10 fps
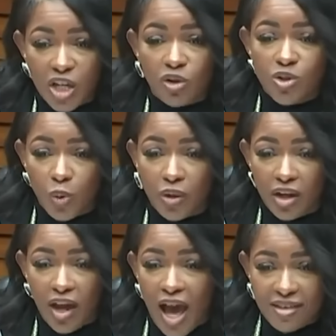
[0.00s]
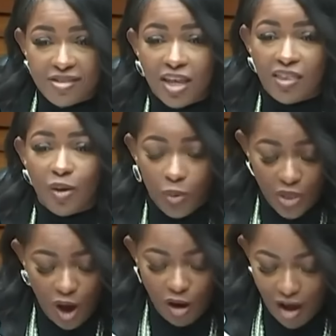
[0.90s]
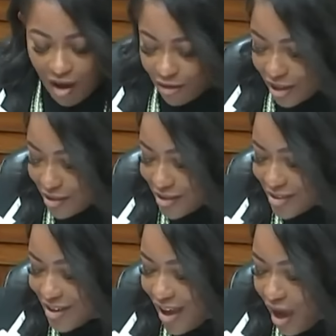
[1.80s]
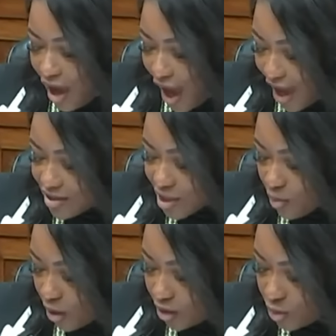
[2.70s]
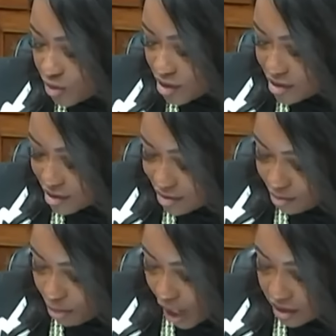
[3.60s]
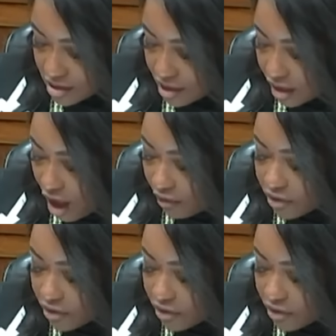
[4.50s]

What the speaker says: territory, I say that with all confidence as someone who was practicing law